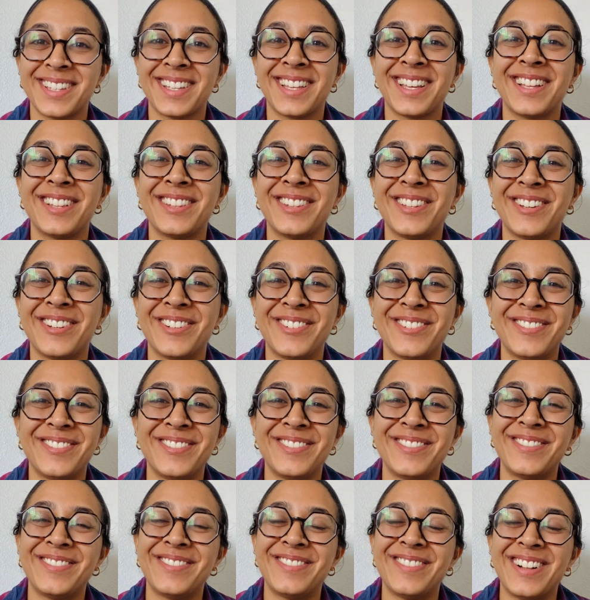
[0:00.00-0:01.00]
Hello,
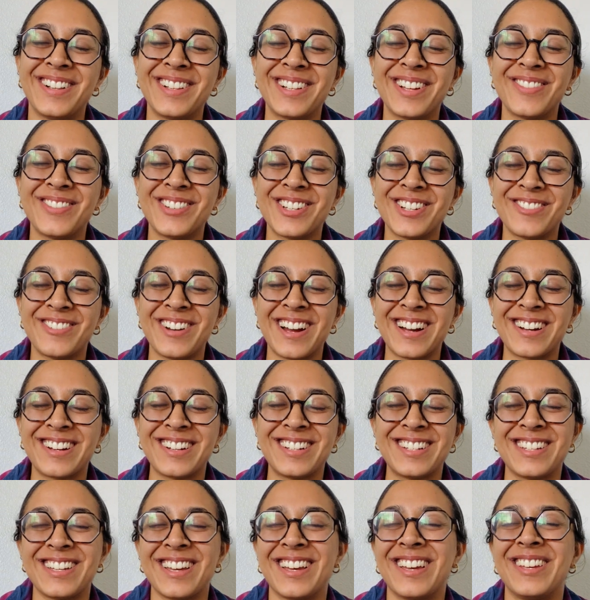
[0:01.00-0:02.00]
welcome to
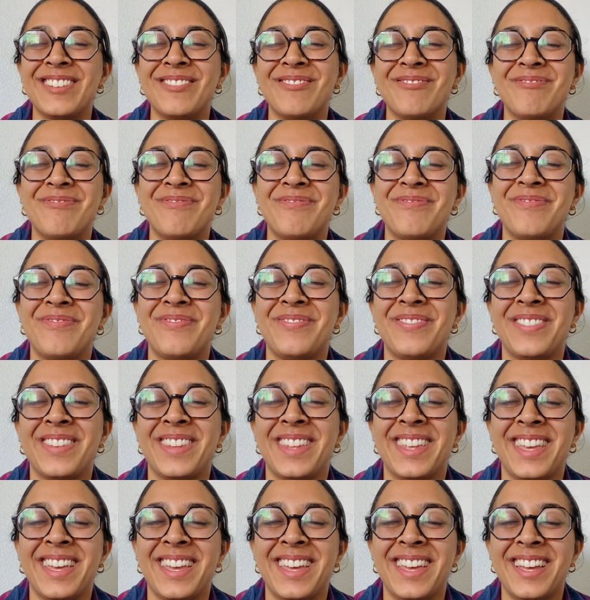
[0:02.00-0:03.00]
Record Time.
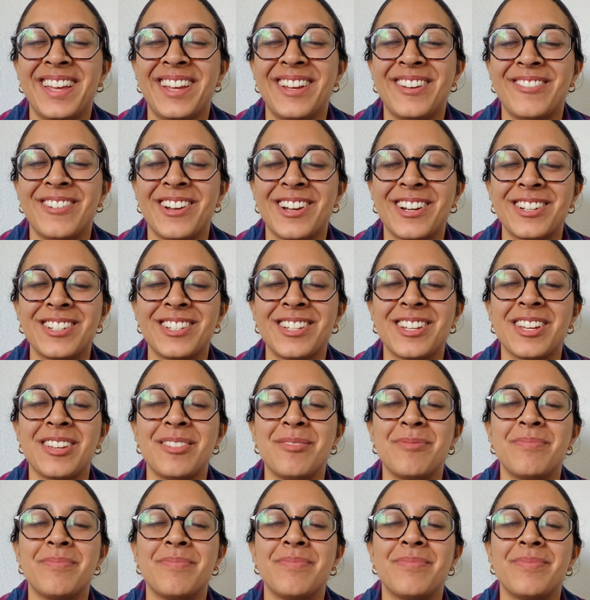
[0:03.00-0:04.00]
Record
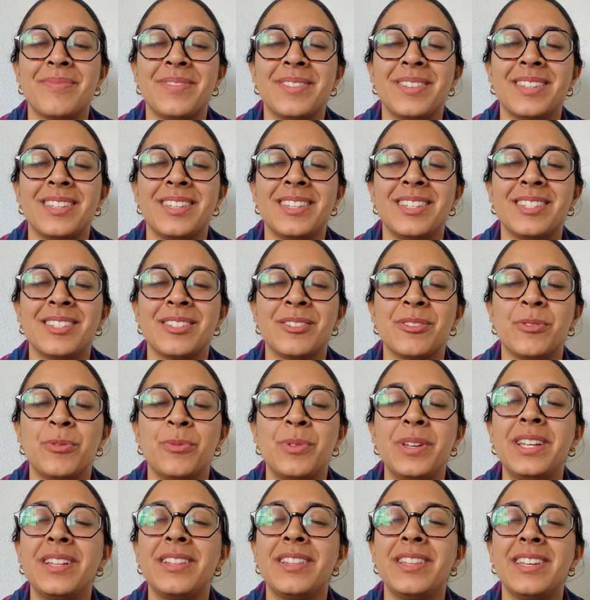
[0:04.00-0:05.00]
Time is a
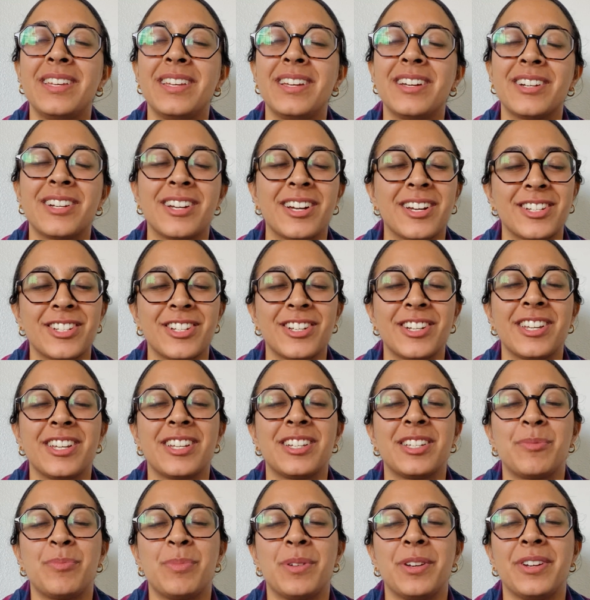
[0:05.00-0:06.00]
weekly Akashic
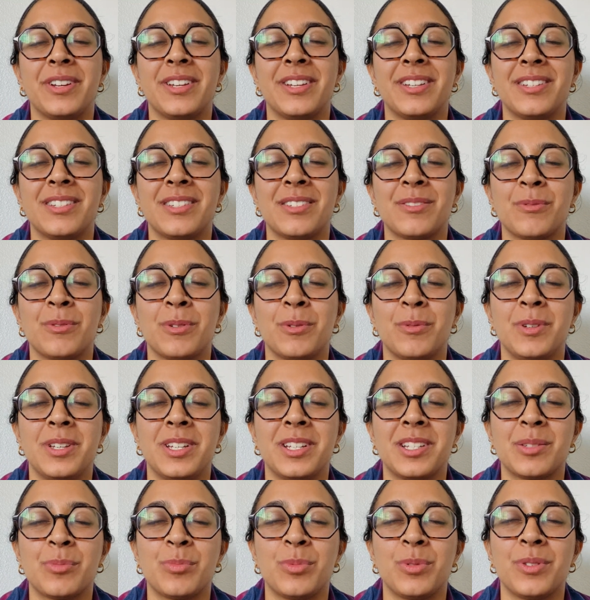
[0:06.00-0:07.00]
experience where we
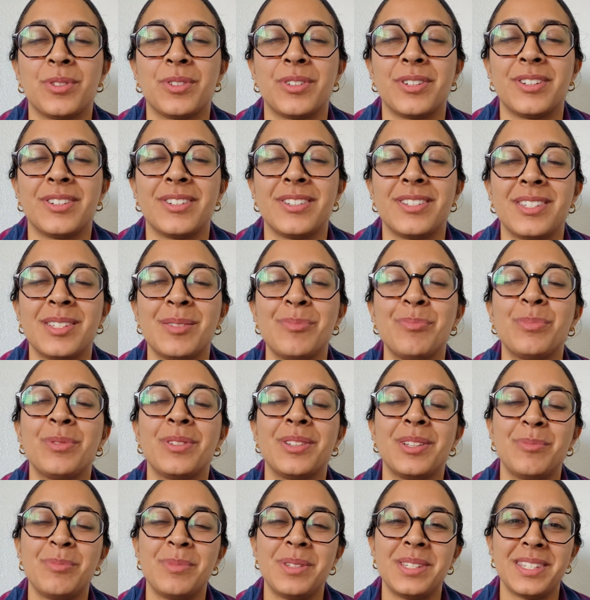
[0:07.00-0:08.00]
explore simple
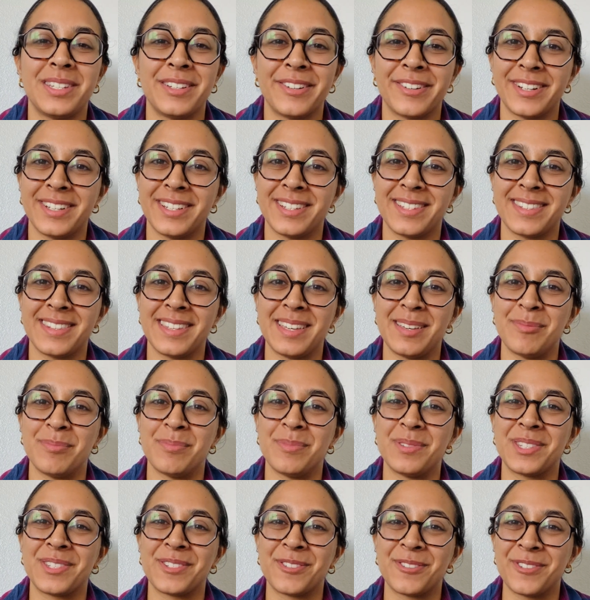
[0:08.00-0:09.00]
and mysterious
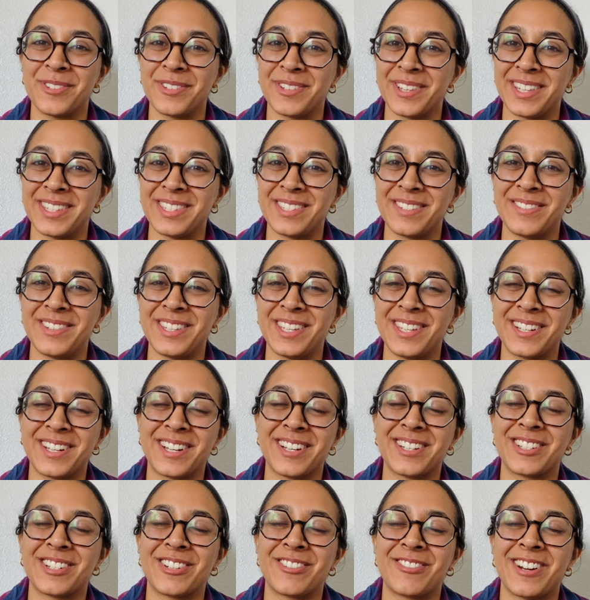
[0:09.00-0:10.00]
themes through the lens of the
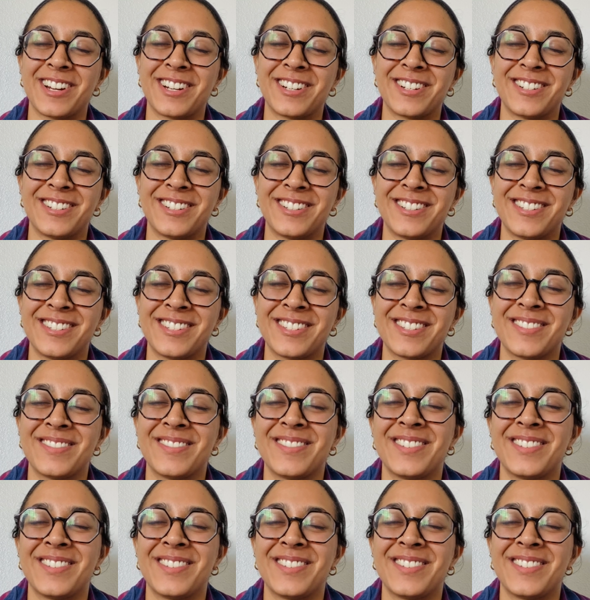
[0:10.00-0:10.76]
Akashic Records.